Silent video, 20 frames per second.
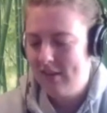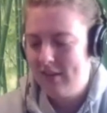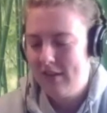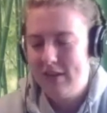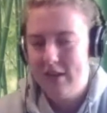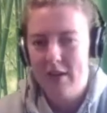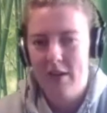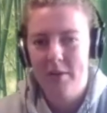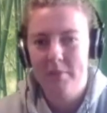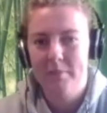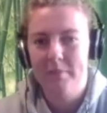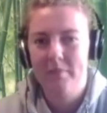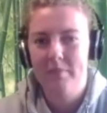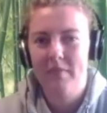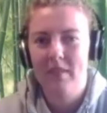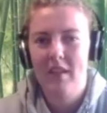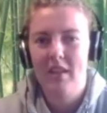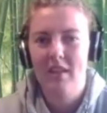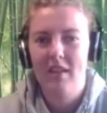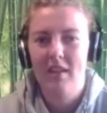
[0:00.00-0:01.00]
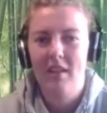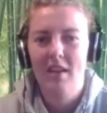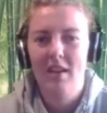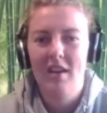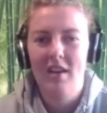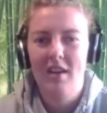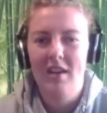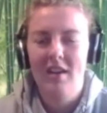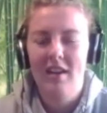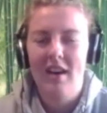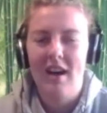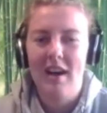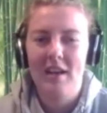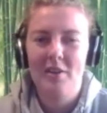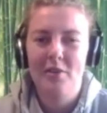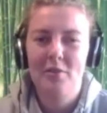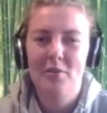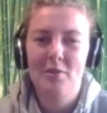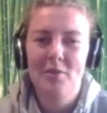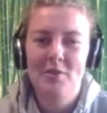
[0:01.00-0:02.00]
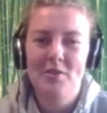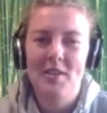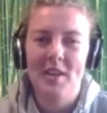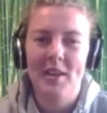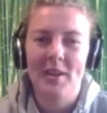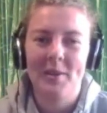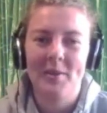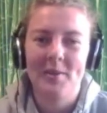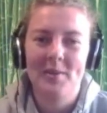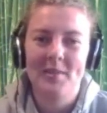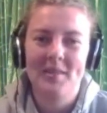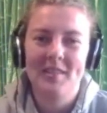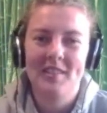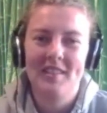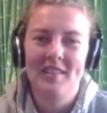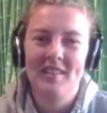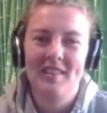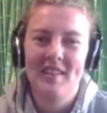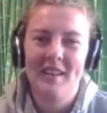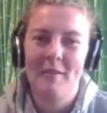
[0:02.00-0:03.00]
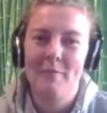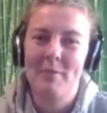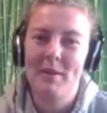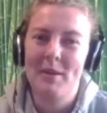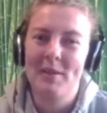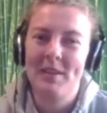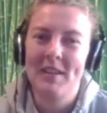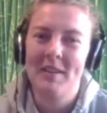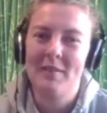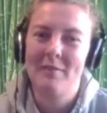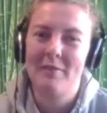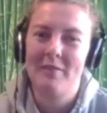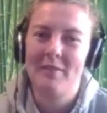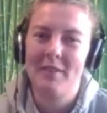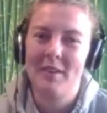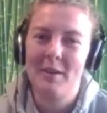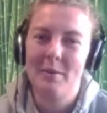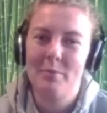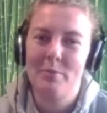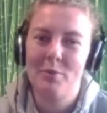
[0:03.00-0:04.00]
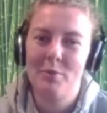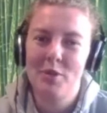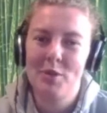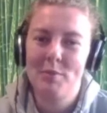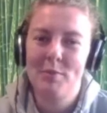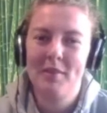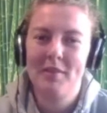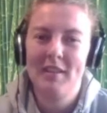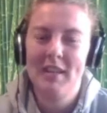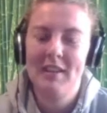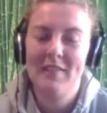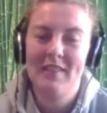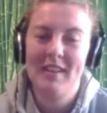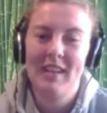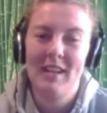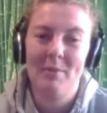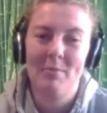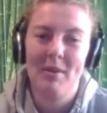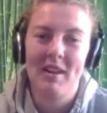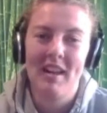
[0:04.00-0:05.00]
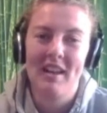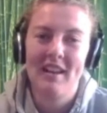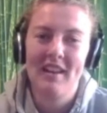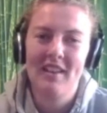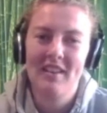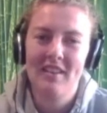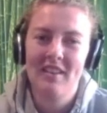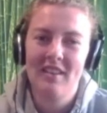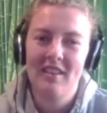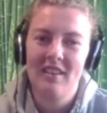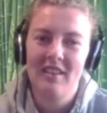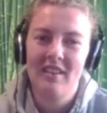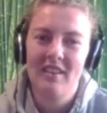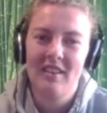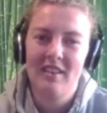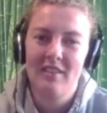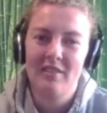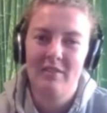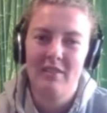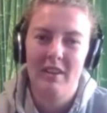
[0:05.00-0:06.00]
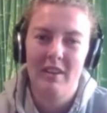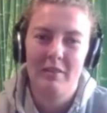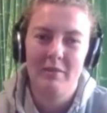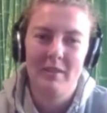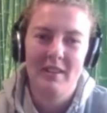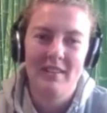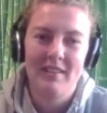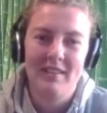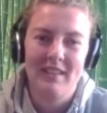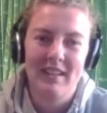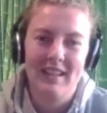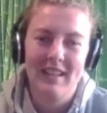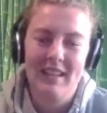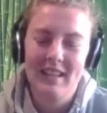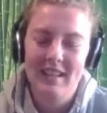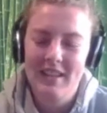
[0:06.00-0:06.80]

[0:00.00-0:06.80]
I also have been looking for a portable DVD player very recently,